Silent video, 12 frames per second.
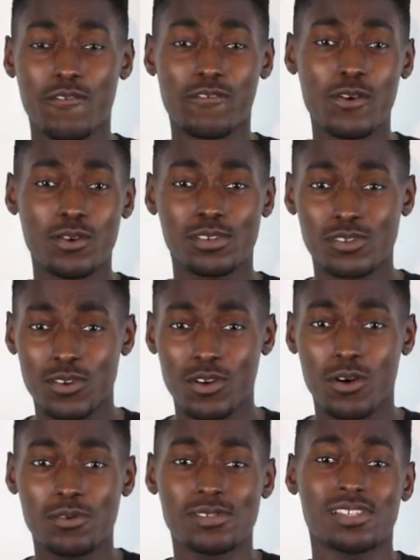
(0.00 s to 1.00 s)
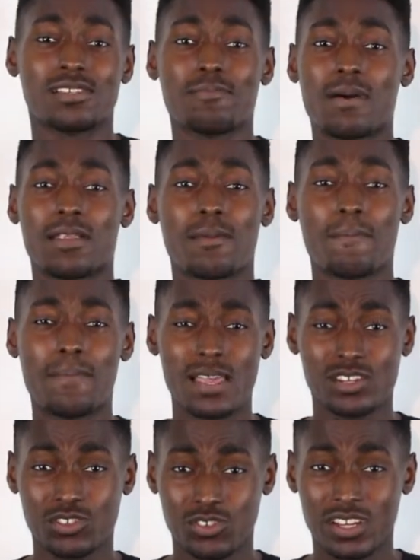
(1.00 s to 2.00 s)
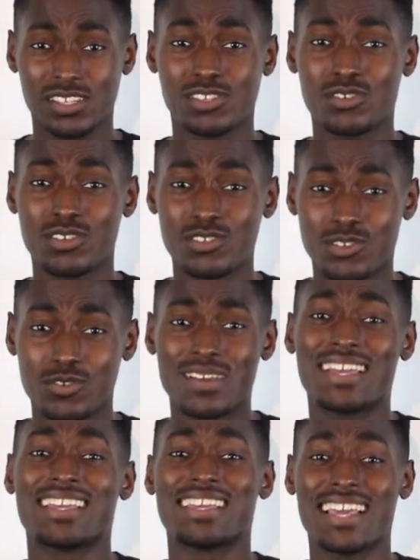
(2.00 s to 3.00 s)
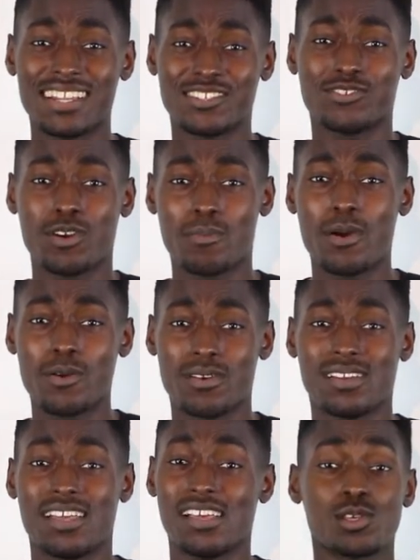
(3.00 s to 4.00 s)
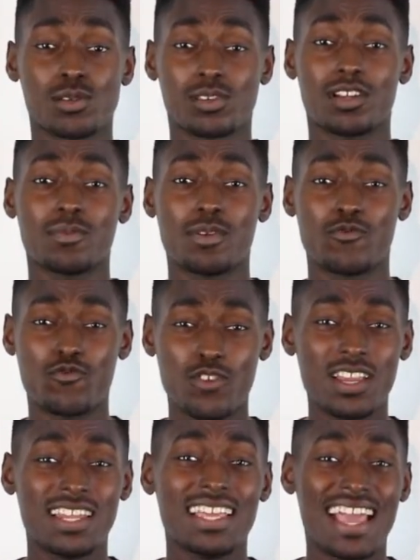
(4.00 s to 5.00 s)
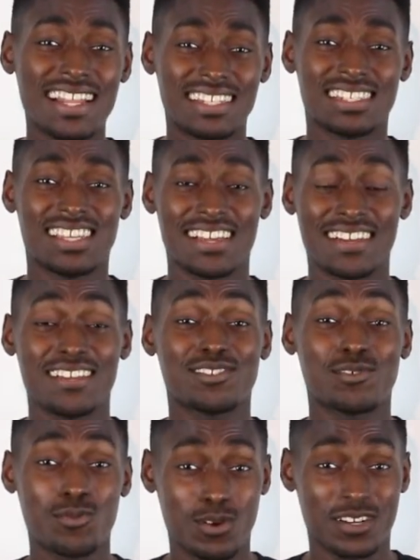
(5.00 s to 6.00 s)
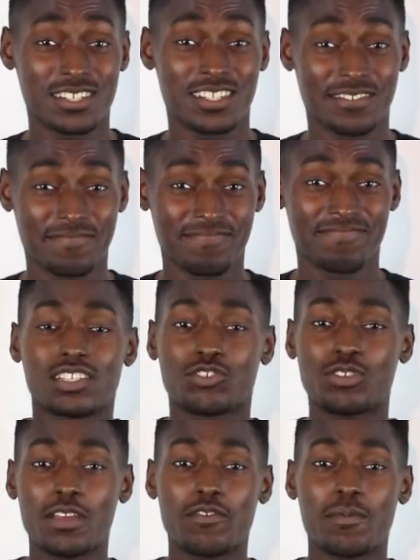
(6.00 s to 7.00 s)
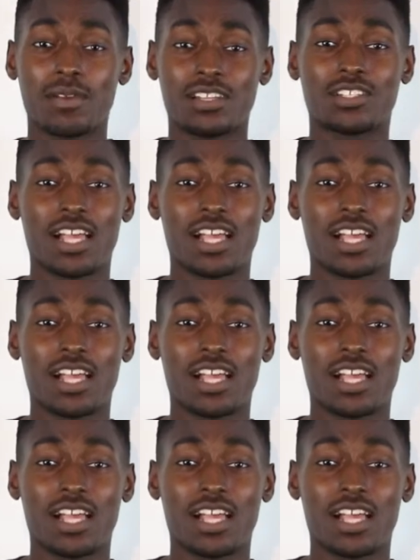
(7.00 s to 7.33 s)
not focused on goals, it's about the best tricks you can do against your opponent. So it's going to be really entertaining to watch. Street footballer